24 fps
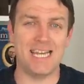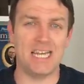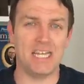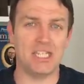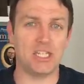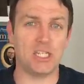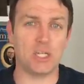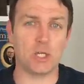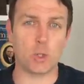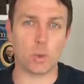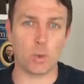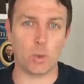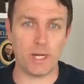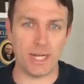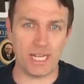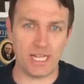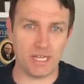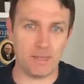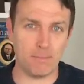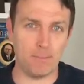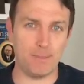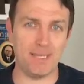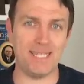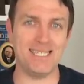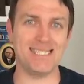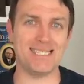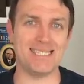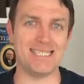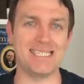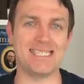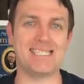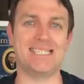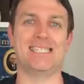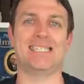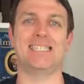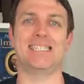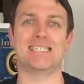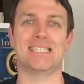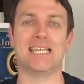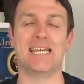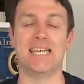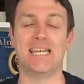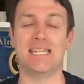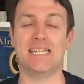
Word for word: the great businesses